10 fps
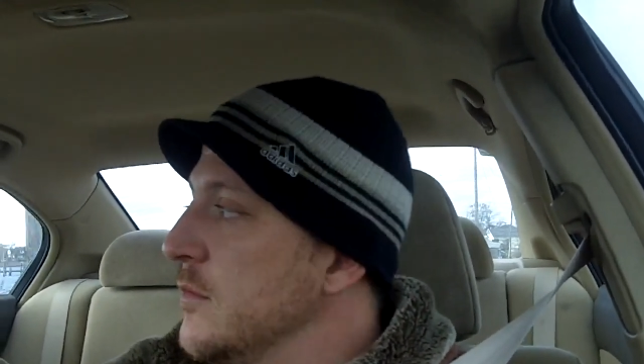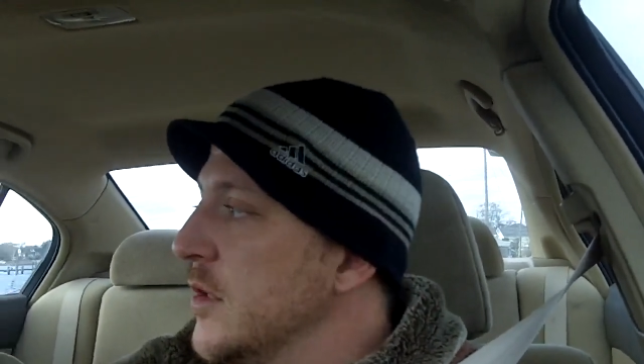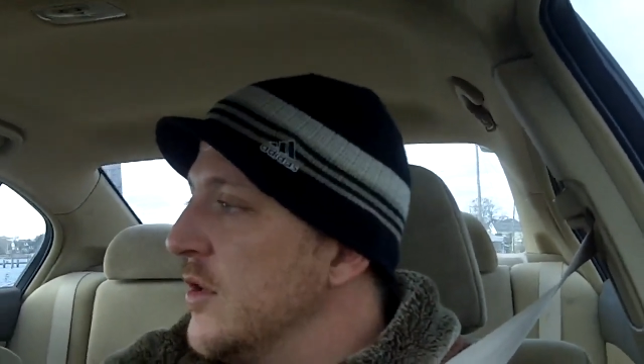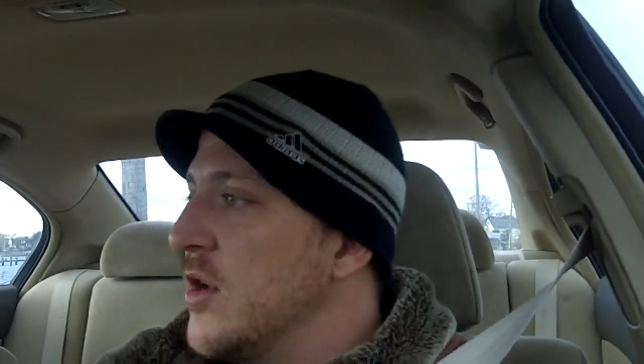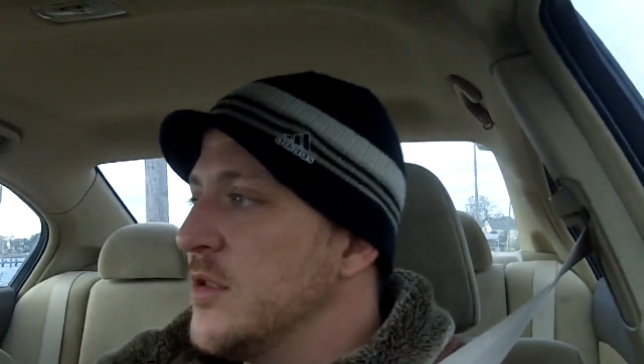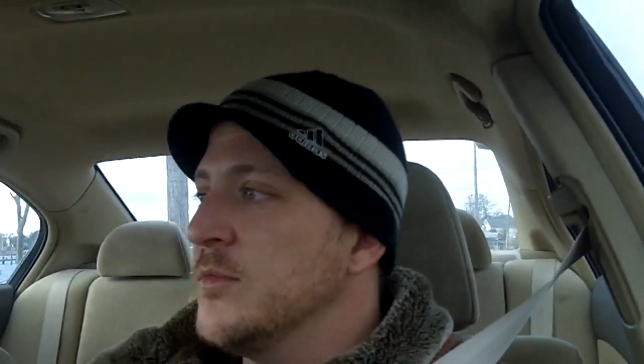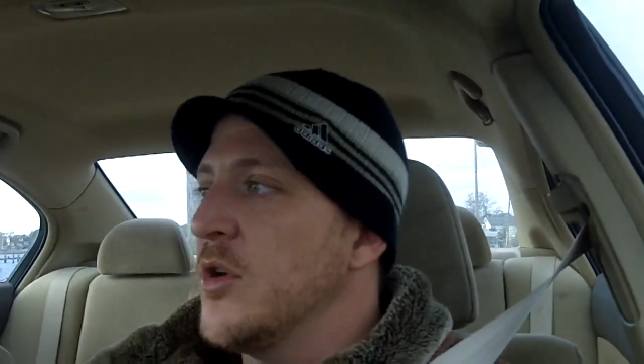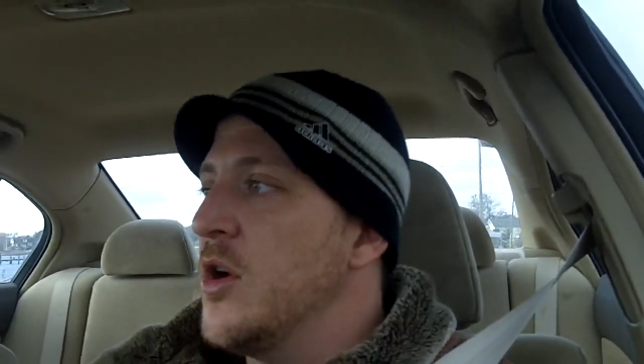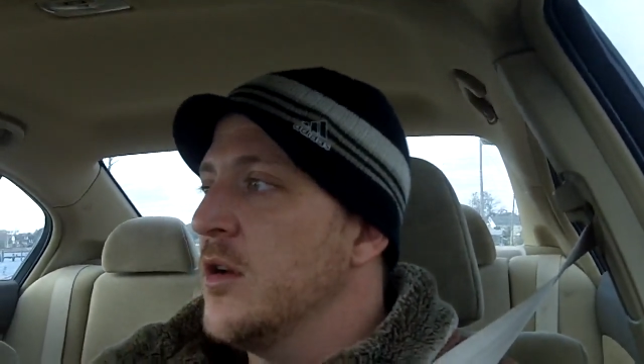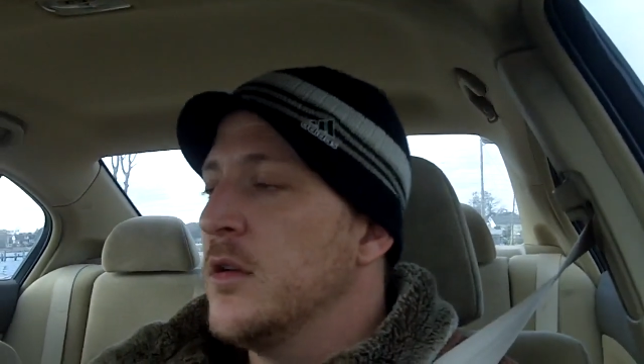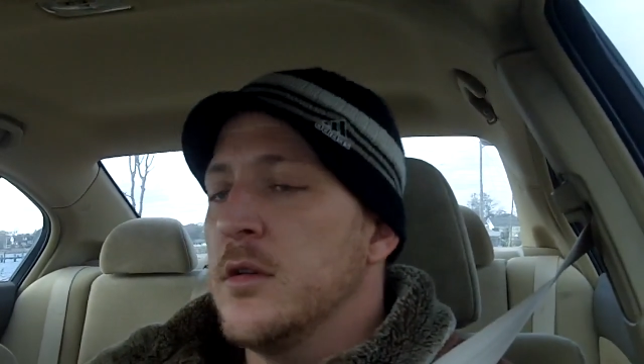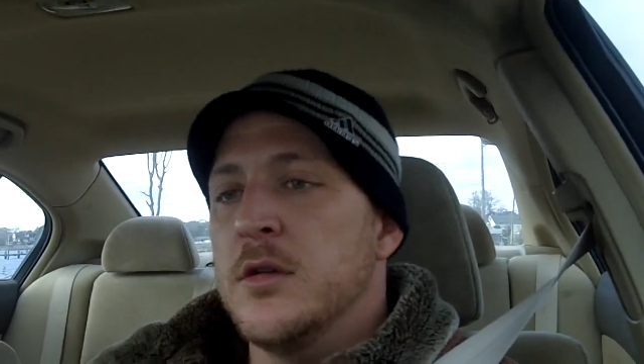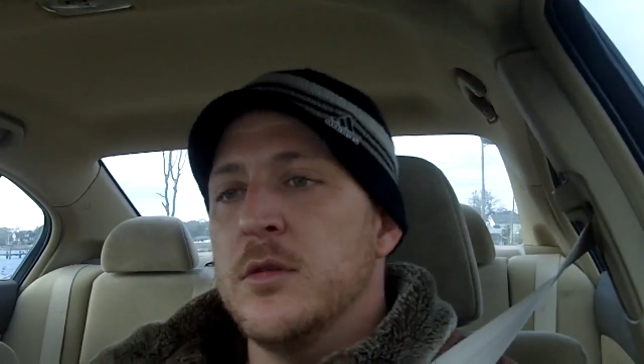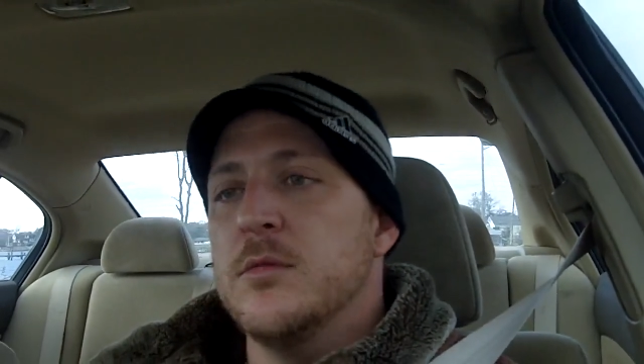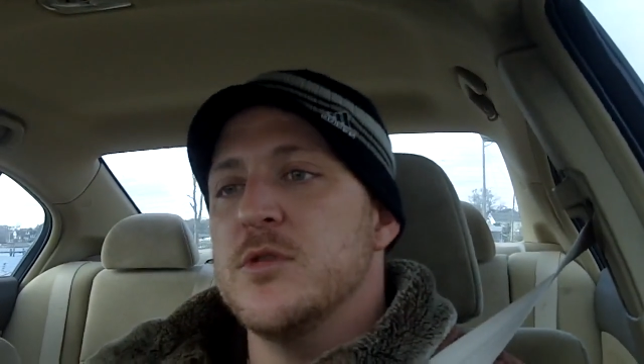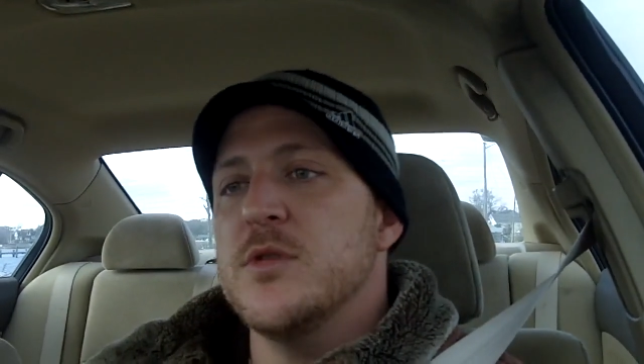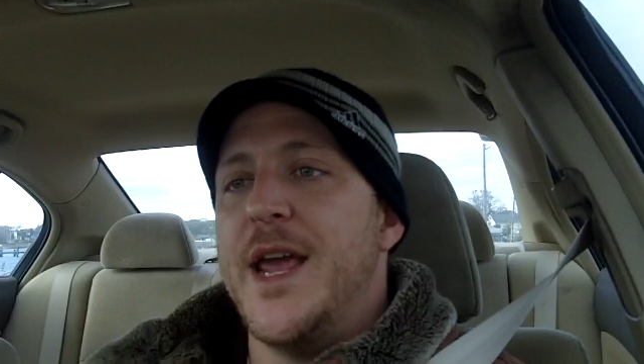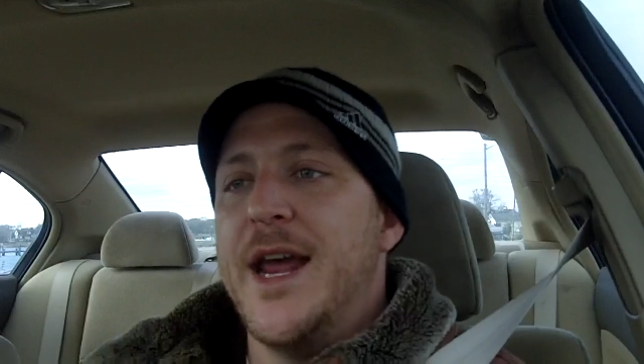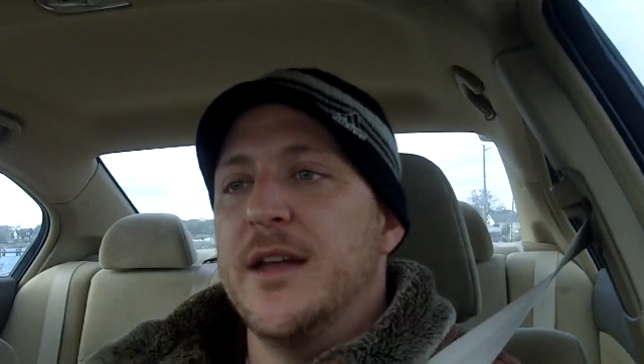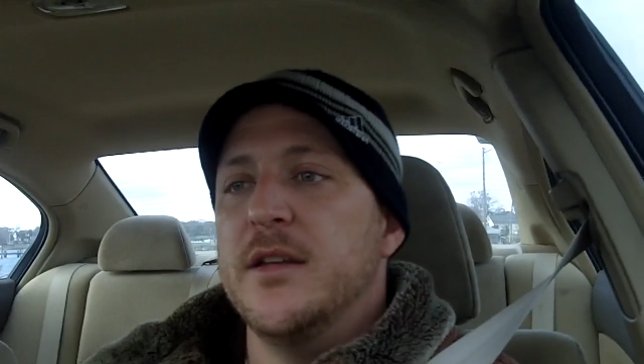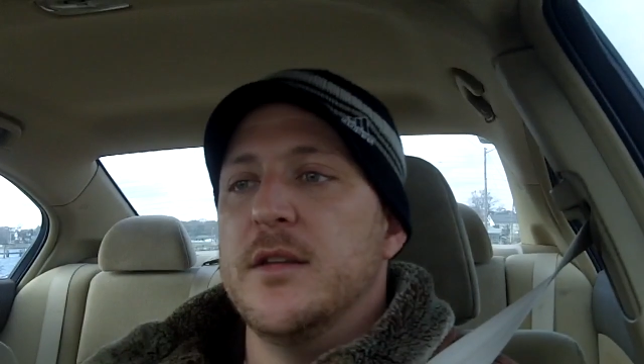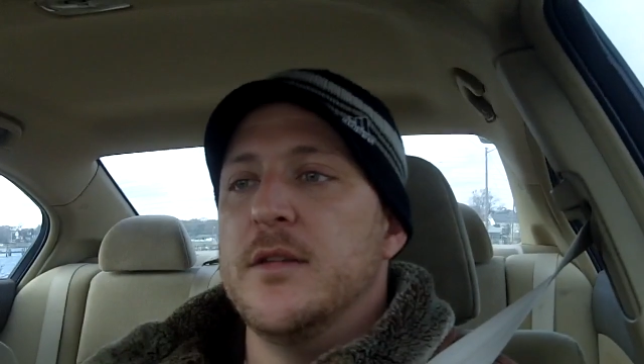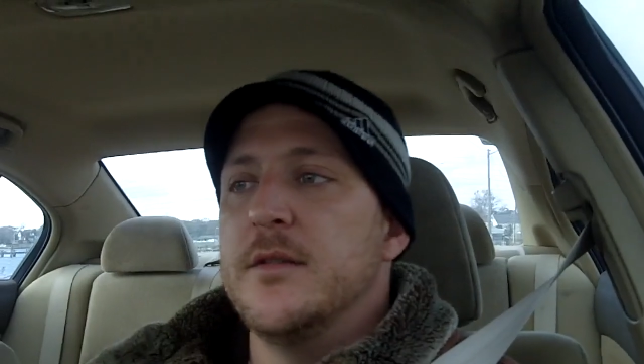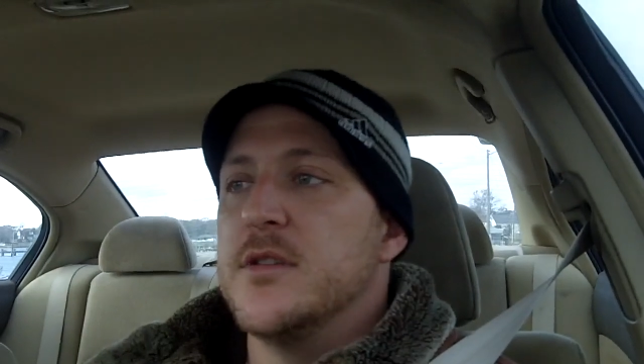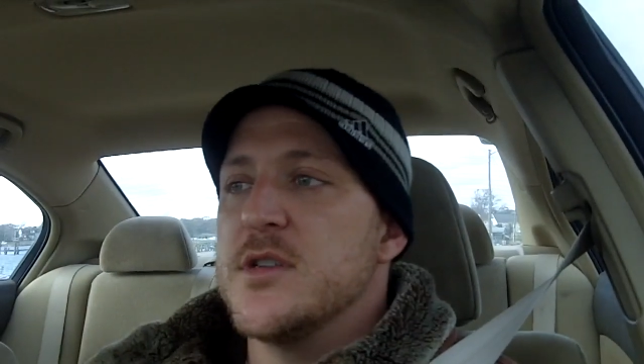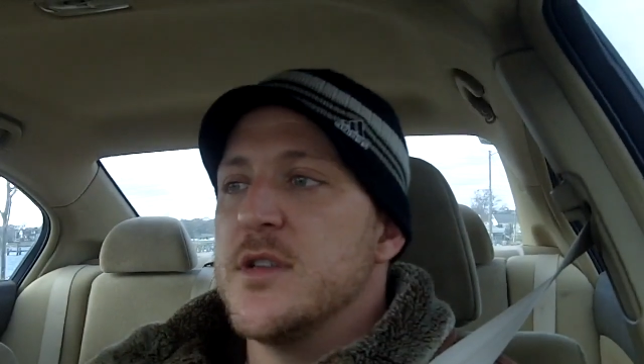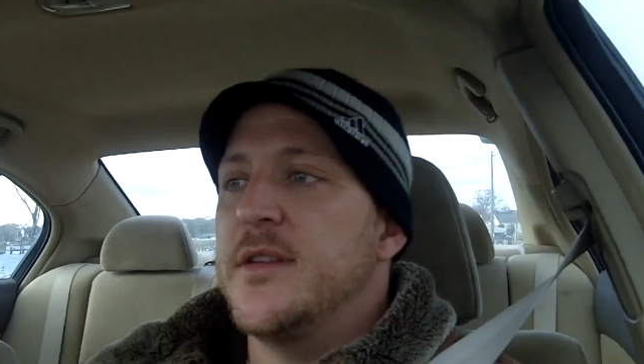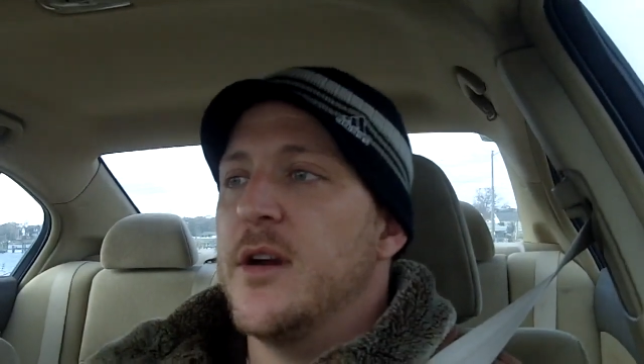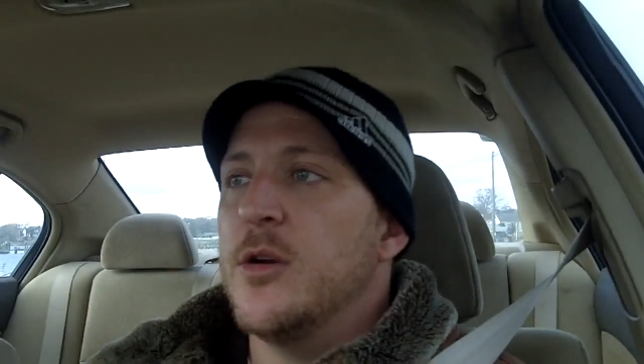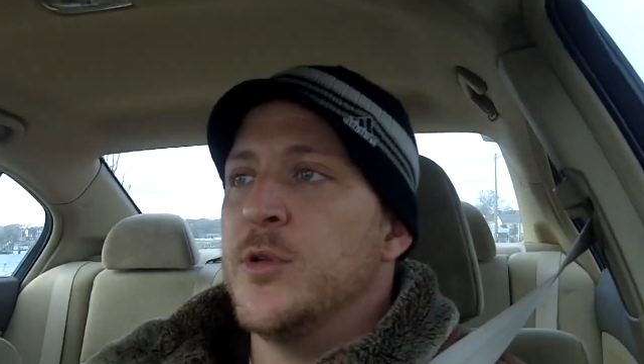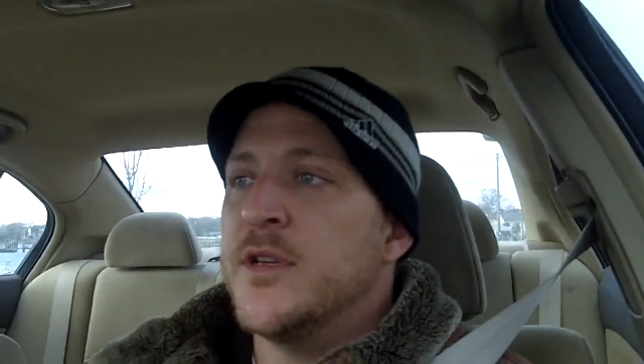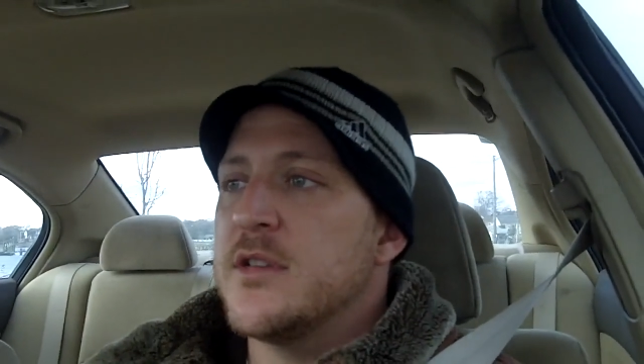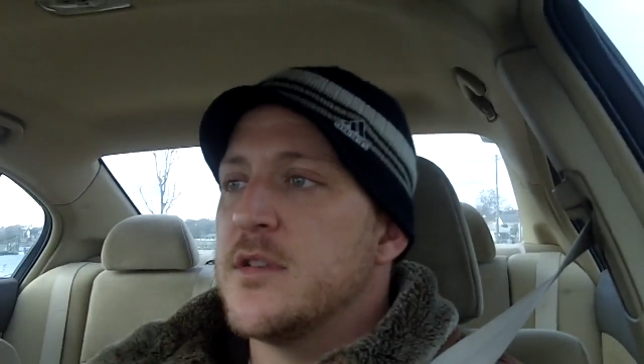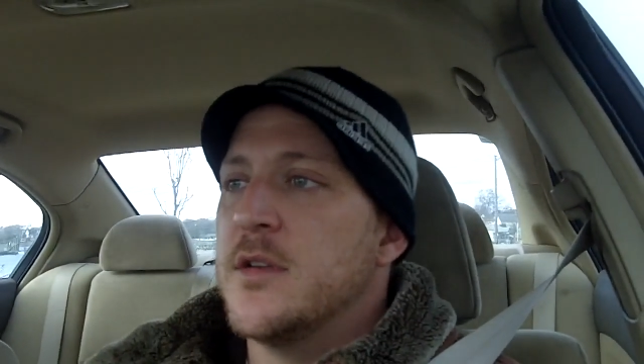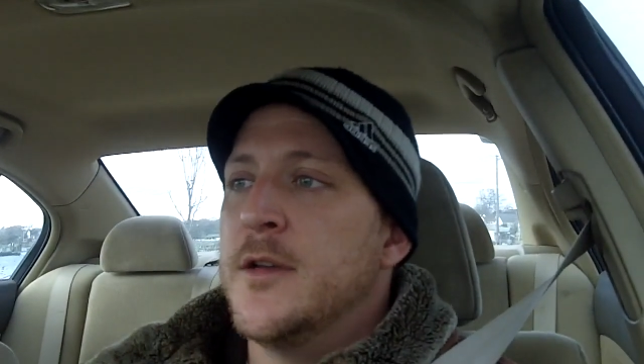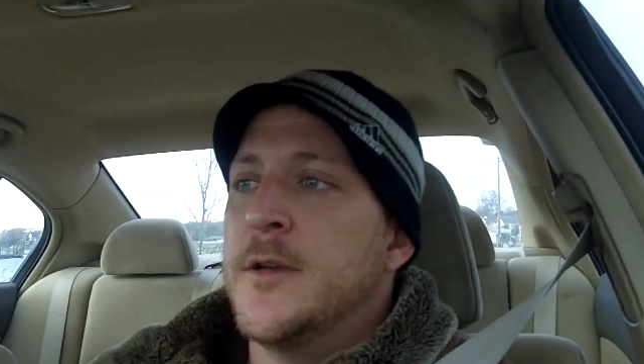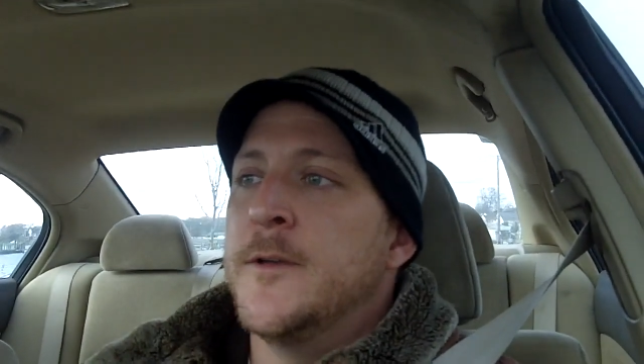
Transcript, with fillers: really awesome dog, which added to the to just the terribleness